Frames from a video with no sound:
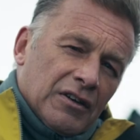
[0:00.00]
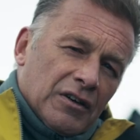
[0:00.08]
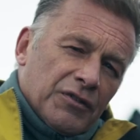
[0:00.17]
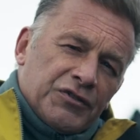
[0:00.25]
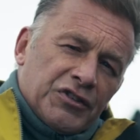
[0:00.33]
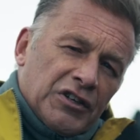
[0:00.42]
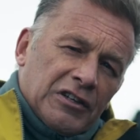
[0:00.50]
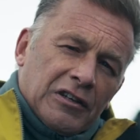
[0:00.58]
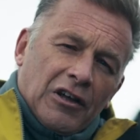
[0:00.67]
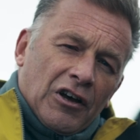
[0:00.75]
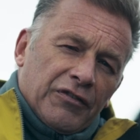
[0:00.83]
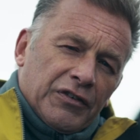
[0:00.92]
I've seen
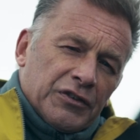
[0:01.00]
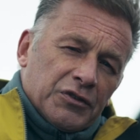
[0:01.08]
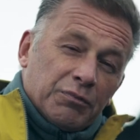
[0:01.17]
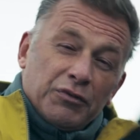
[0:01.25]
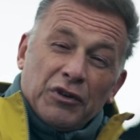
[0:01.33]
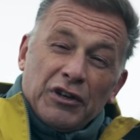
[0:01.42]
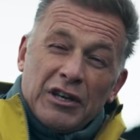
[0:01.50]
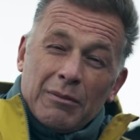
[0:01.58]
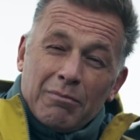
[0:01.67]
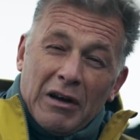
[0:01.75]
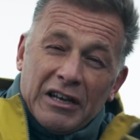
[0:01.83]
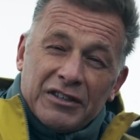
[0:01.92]
life in some pretty
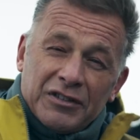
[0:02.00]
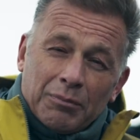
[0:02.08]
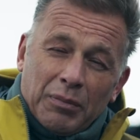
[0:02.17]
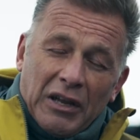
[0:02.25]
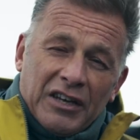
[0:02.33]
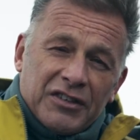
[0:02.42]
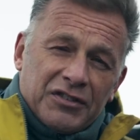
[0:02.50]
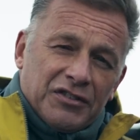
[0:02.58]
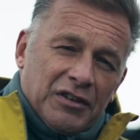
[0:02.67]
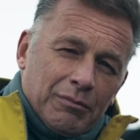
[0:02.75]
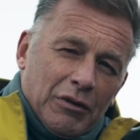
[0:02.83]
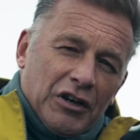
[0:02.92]
amazing places
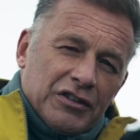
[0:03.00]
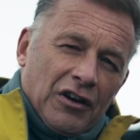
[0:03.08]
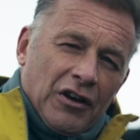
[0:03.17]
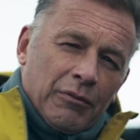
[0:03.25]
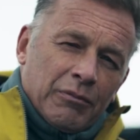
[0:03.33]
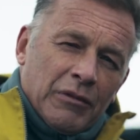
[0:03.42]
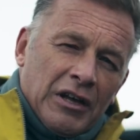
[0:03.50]
in my time,